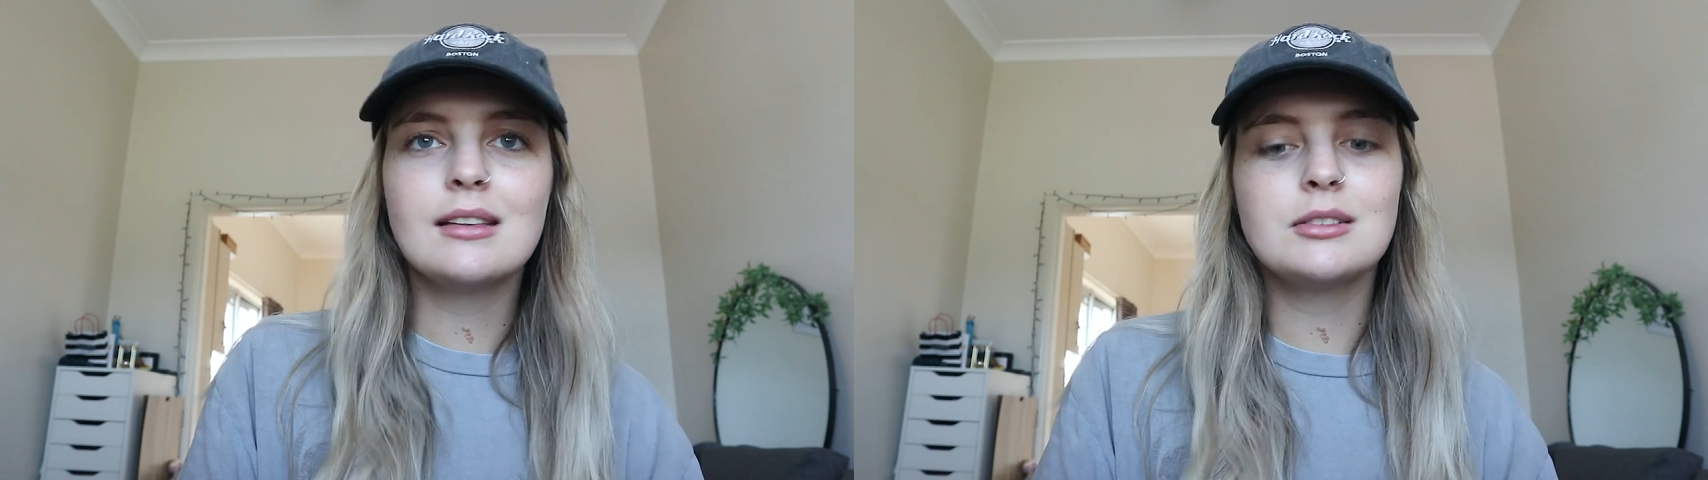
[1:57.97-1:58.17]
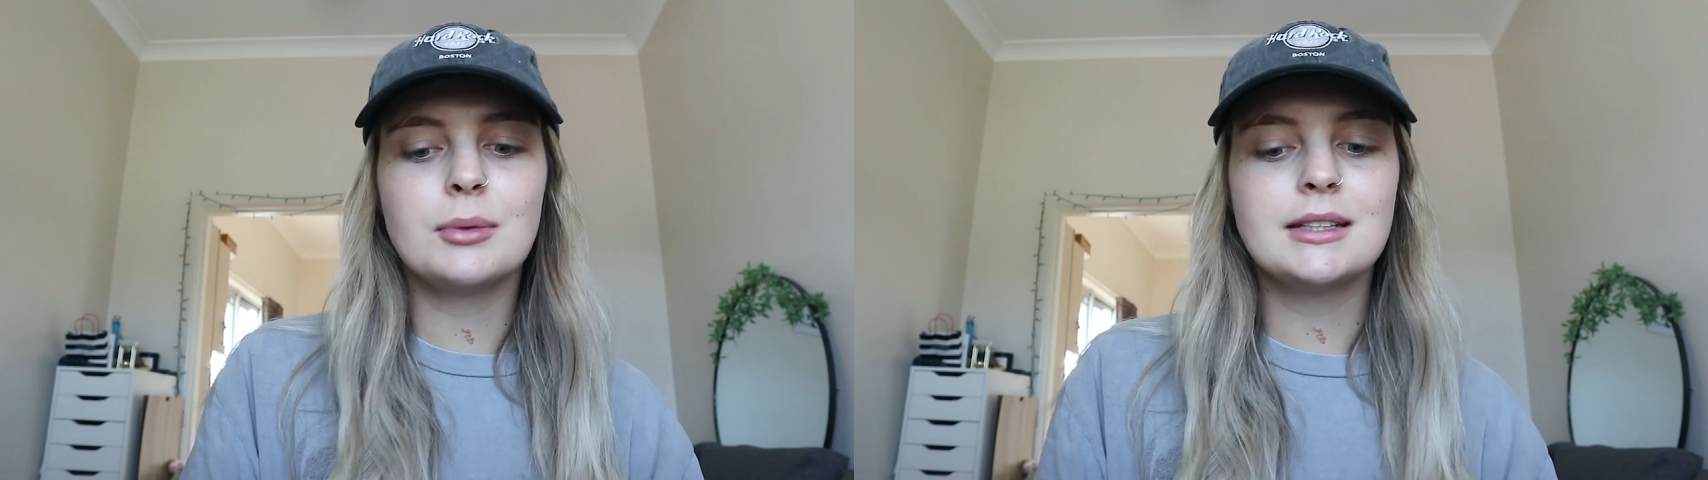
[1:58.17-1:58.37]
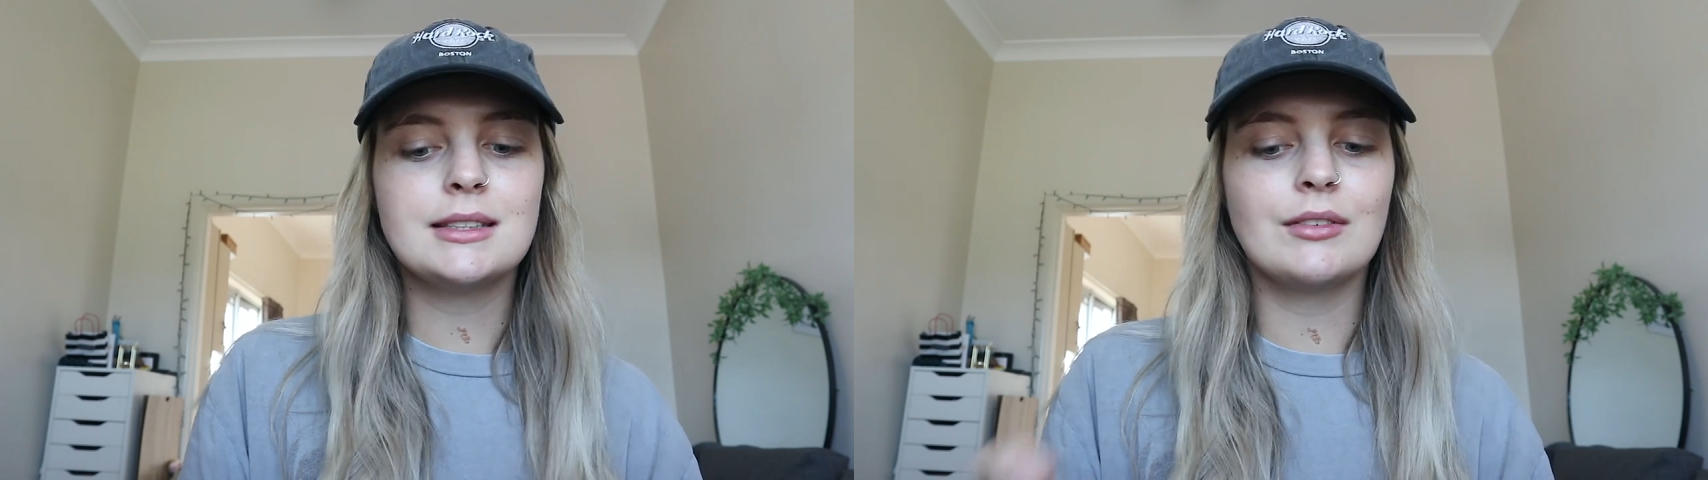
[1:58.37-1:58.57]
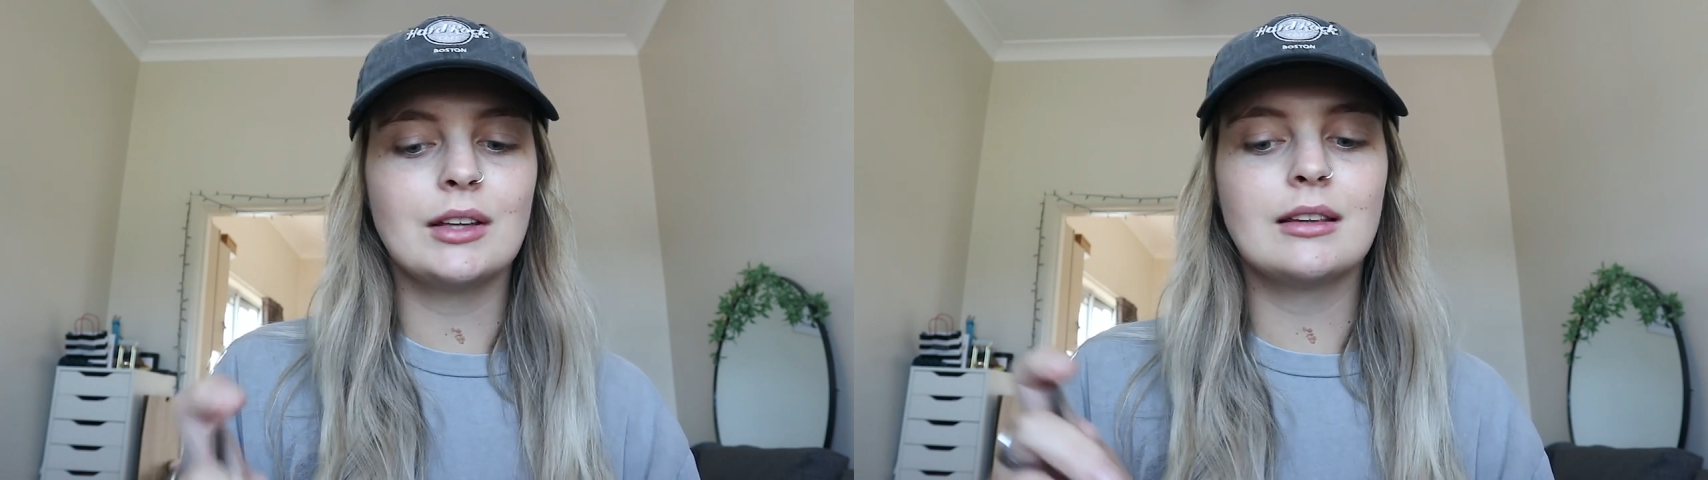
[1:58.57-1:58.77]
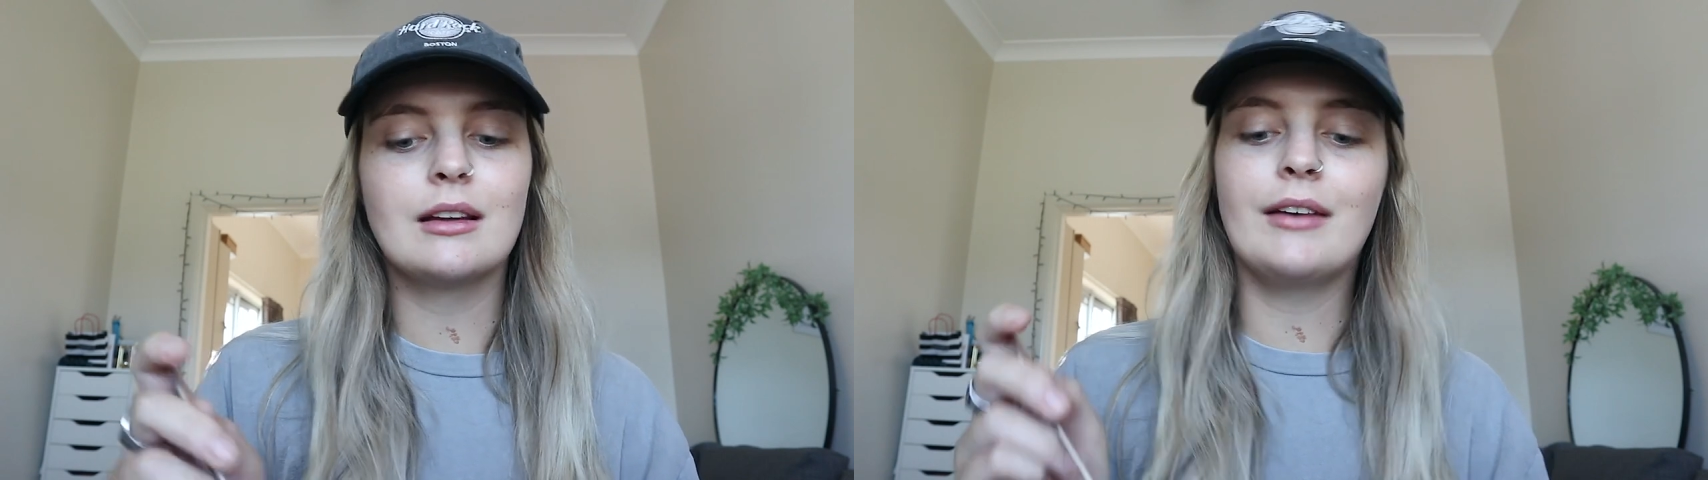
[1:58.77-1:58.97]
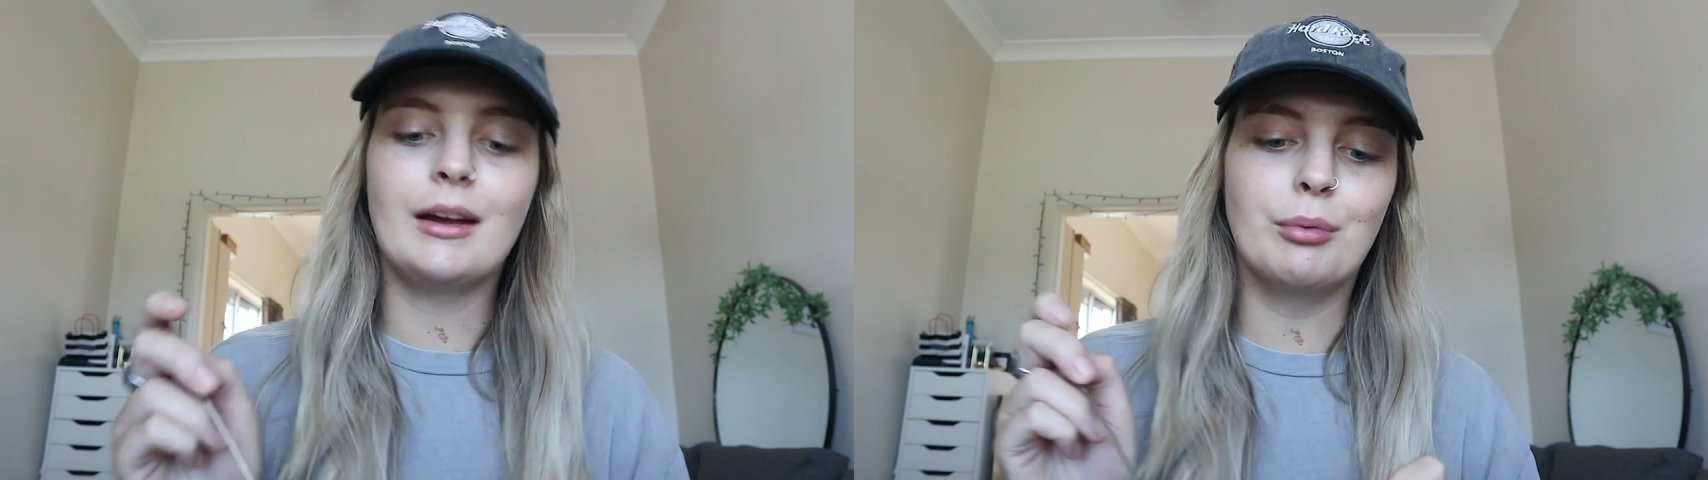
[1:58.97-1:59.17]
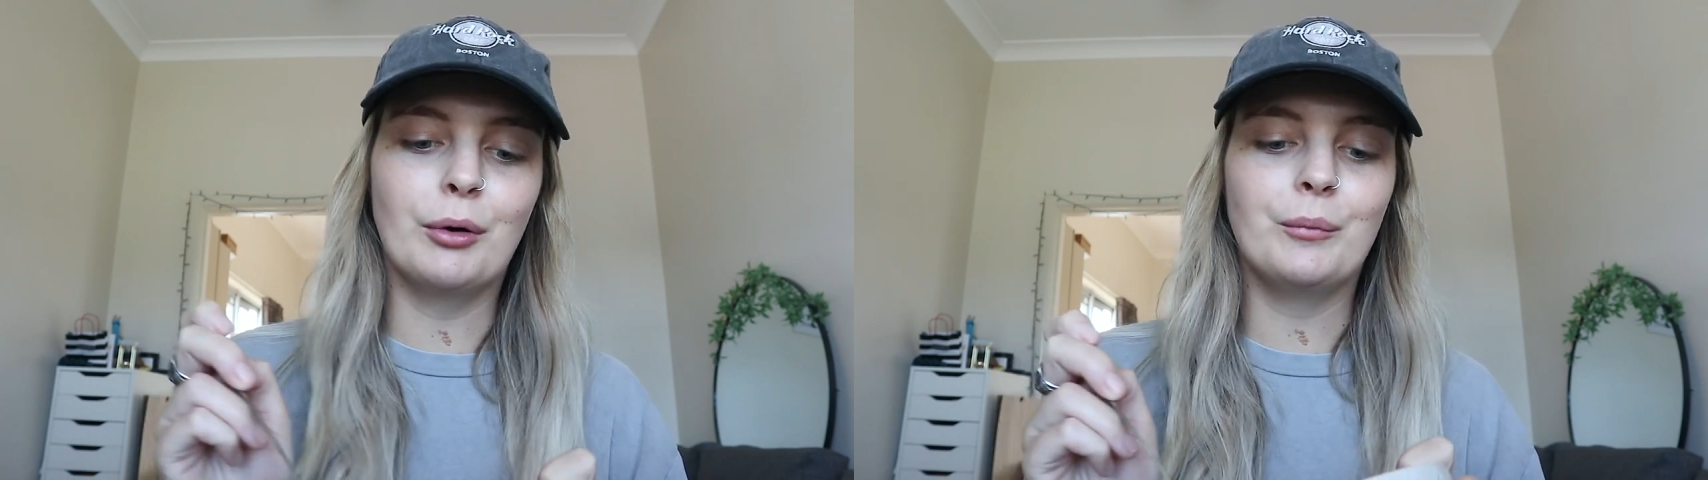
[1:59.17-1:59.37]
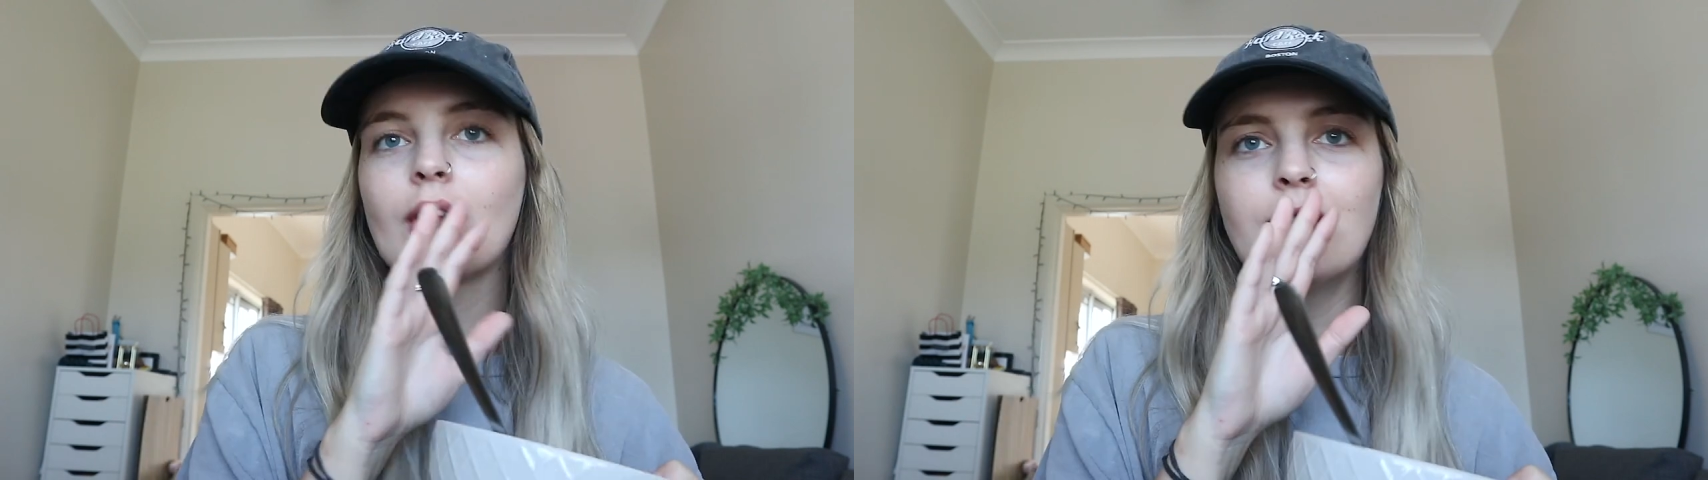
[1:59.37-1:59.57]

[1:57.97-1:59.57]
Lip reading: the 27th of April.